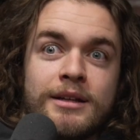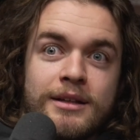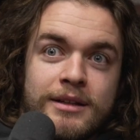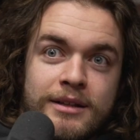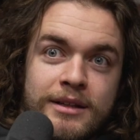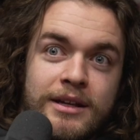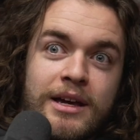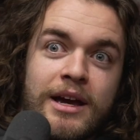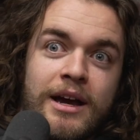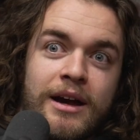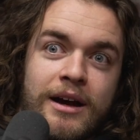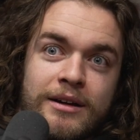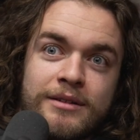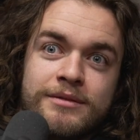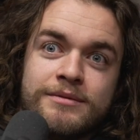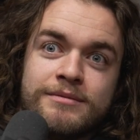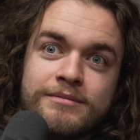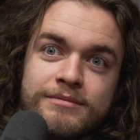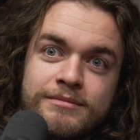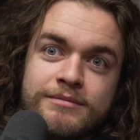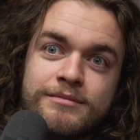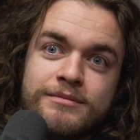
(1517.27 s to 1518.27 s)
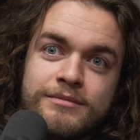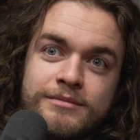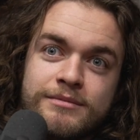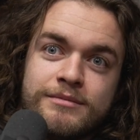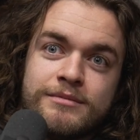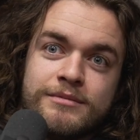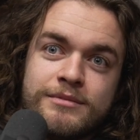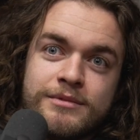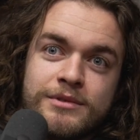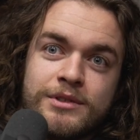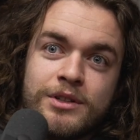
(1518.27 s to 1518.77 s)
Yeah,
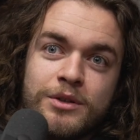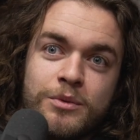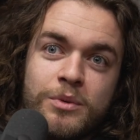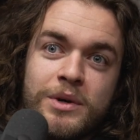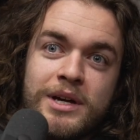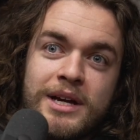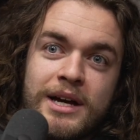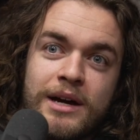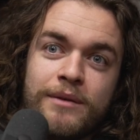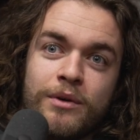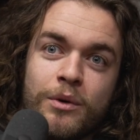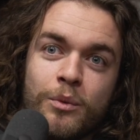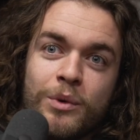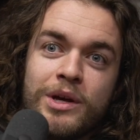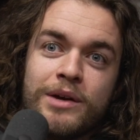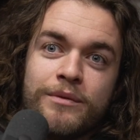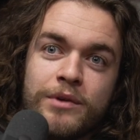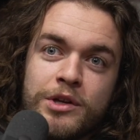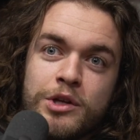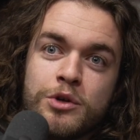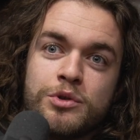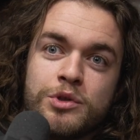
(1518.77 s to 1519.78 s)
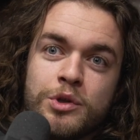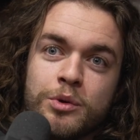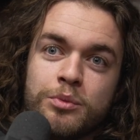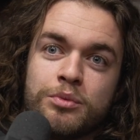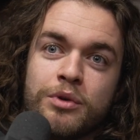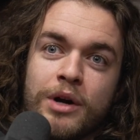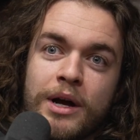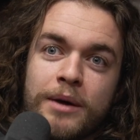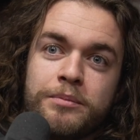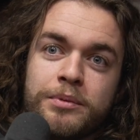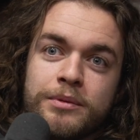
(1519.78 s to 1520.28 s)
we have a YouTube
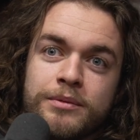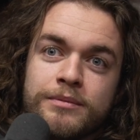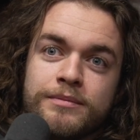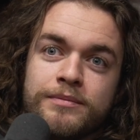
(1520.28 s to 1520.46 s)
rep.